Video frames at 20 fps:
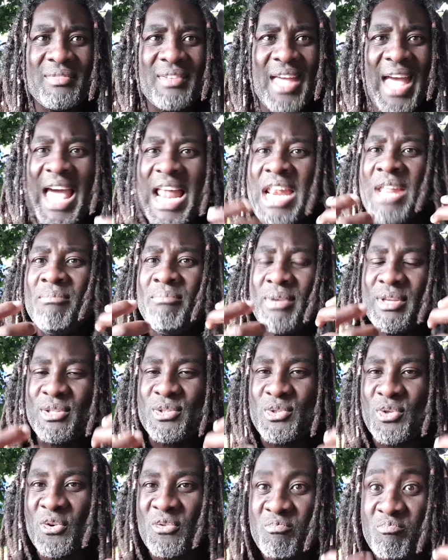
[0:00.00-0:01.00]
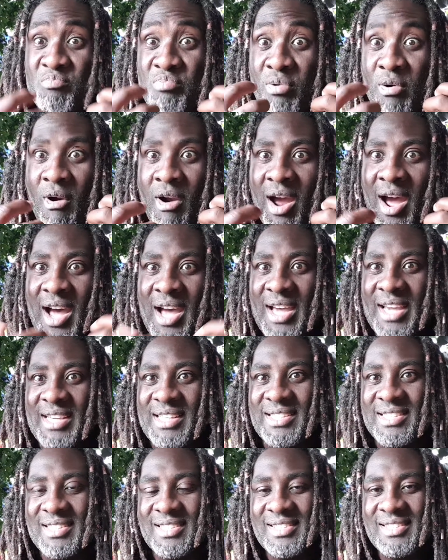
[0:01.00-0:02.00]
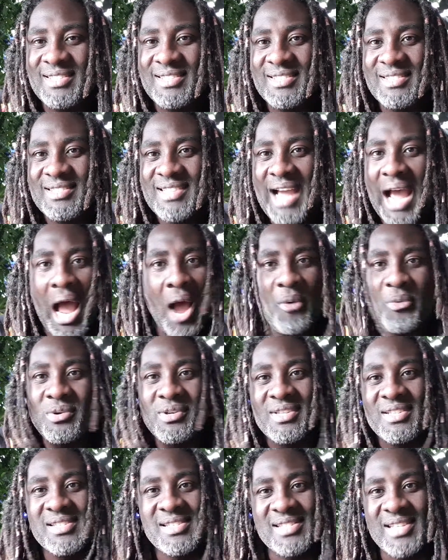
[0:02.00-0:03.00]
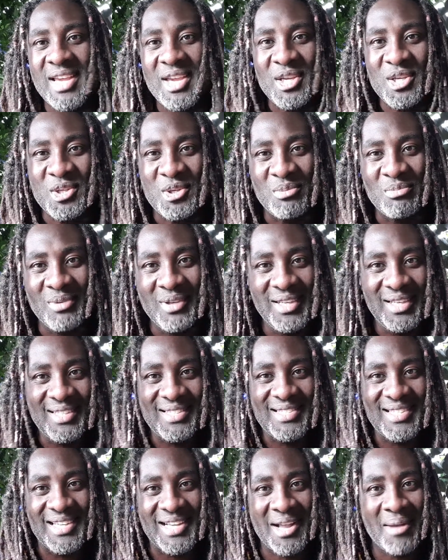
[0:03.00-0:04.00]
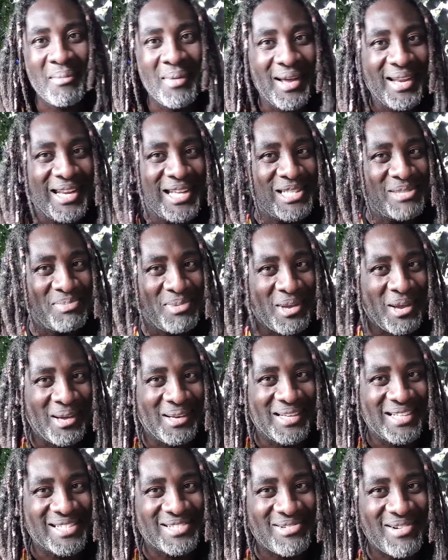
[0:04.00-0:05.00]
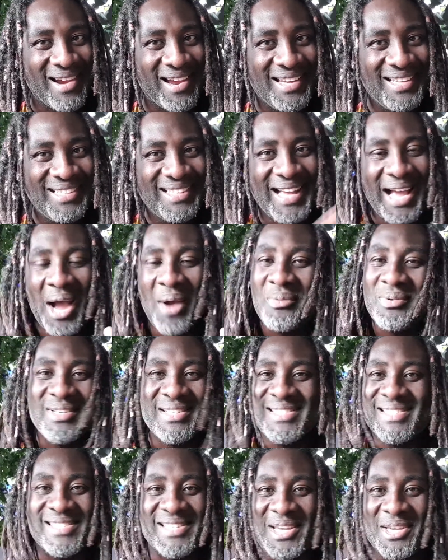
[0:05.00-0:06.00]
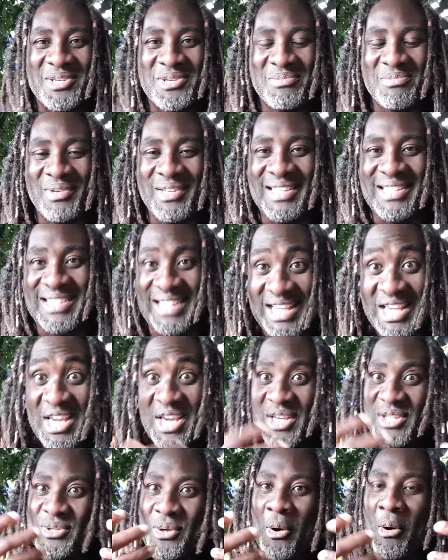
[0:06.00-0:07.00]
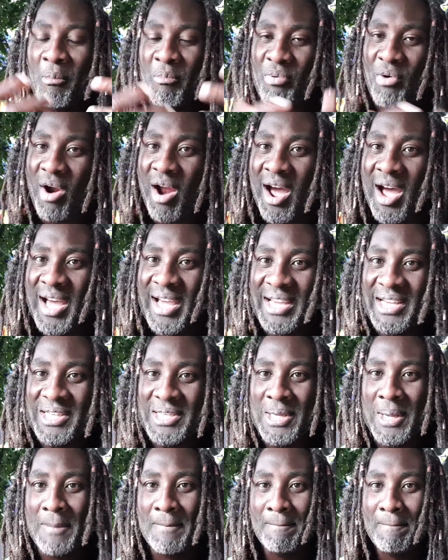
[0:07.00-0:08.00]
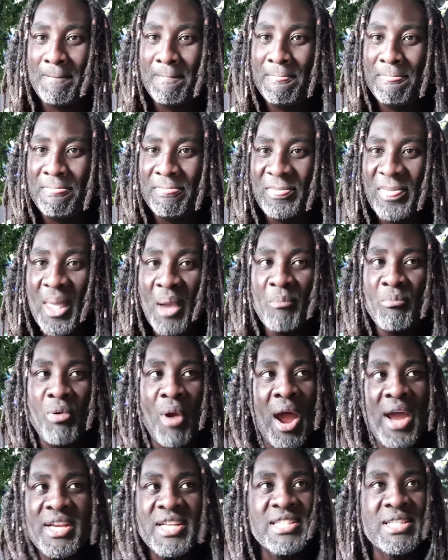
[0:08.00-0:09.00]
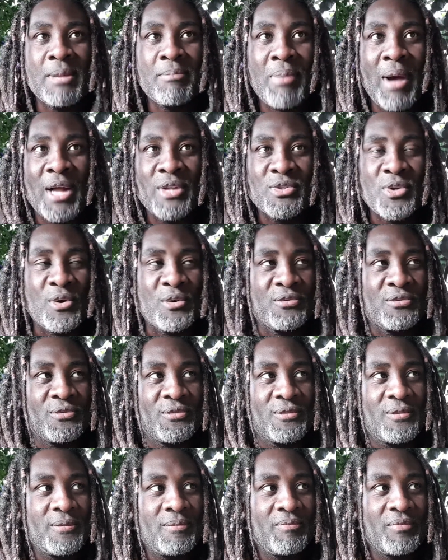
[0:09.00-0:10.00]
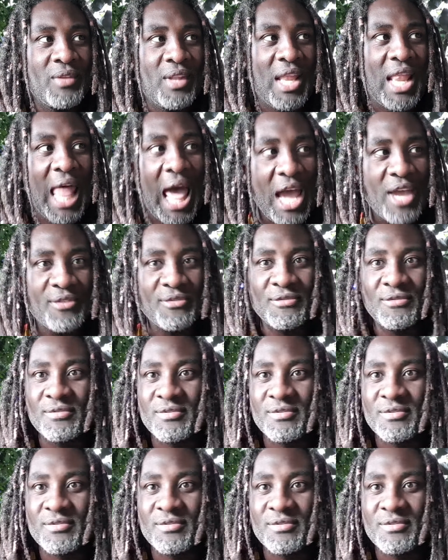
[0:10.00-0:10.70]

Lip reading: elements of pride. I wouldn't say humility. Come on, let's be honest, right? I wouldn't say humility. So pride. Pride is a part of life.